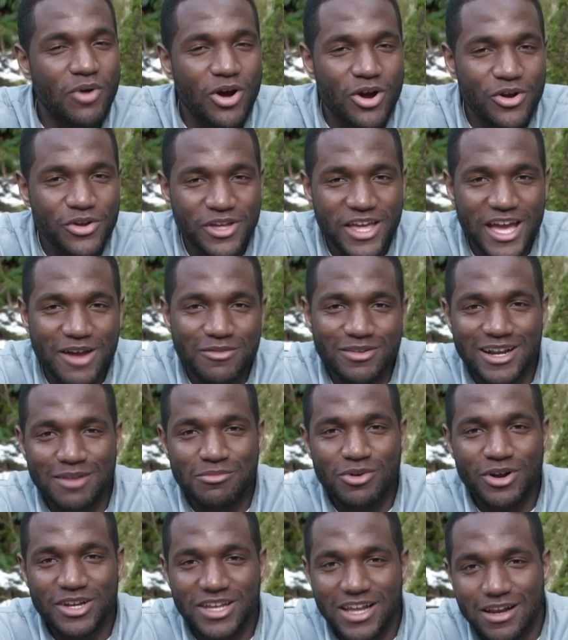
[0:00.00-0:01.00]
I borrow your camera? Can
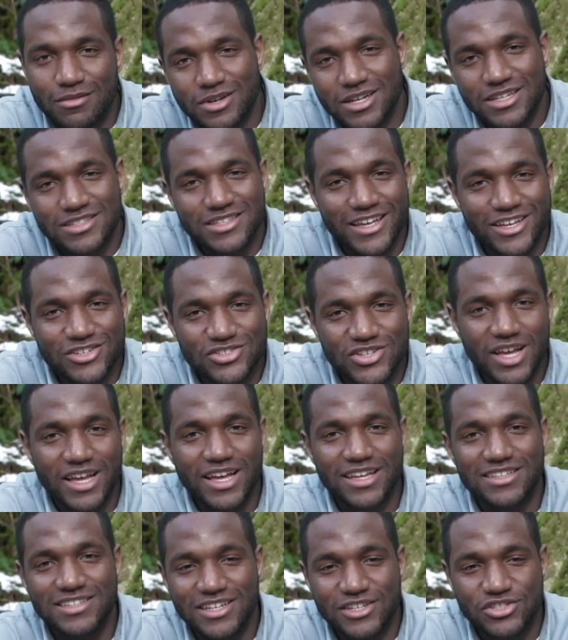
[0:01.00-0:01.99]
I borrow your camera? Can I take a
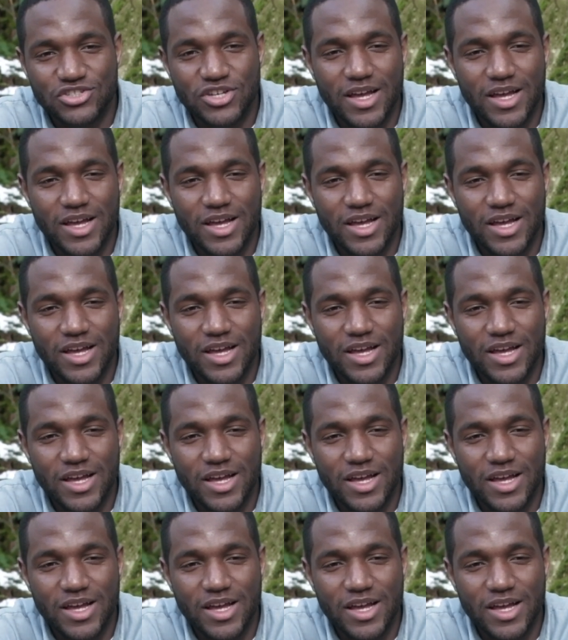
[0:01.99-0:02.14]
shot? Can I take a